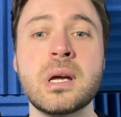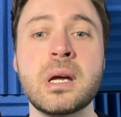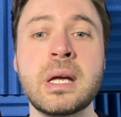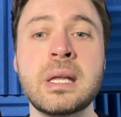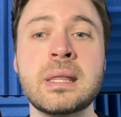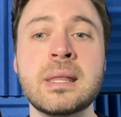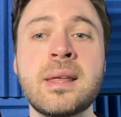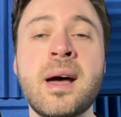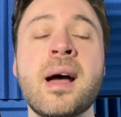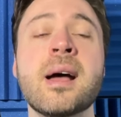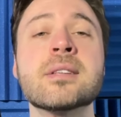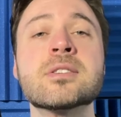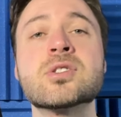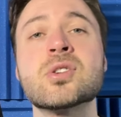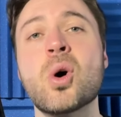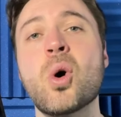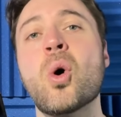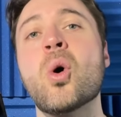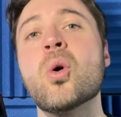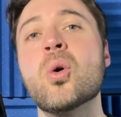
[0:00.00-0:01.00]
And that's
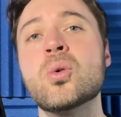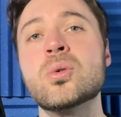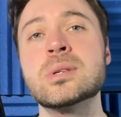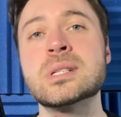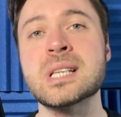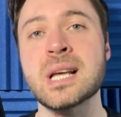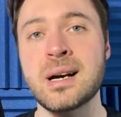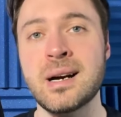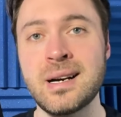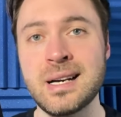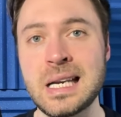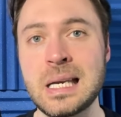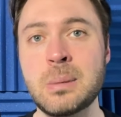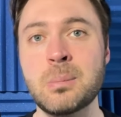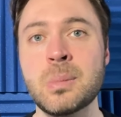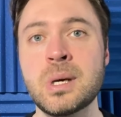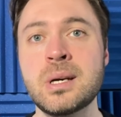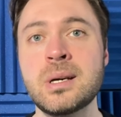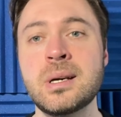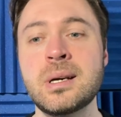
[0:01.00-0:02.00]
all
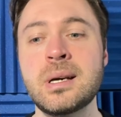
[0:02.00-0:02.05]
time